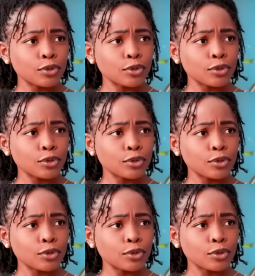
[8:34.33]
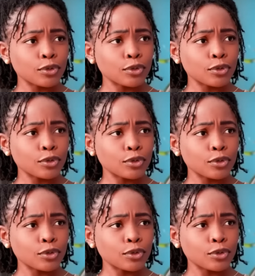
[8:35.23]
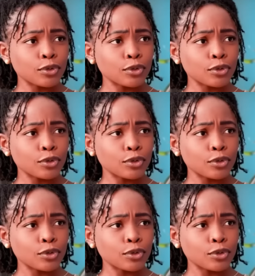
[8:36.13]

The person shown says nothing.